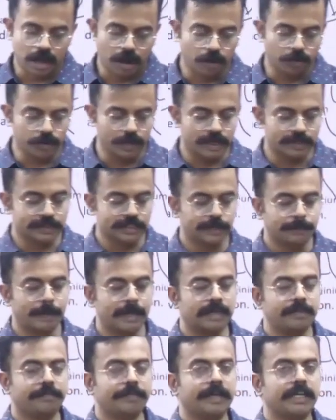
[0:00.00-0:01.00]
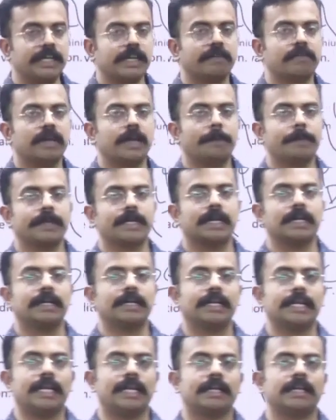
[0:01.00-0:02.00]
How does it benefit developed
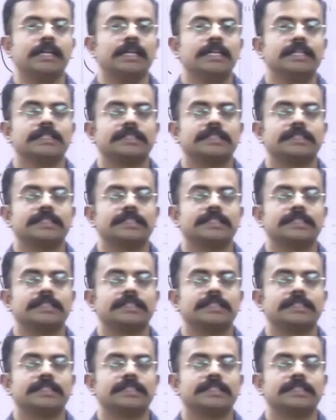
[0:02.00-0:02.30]
country?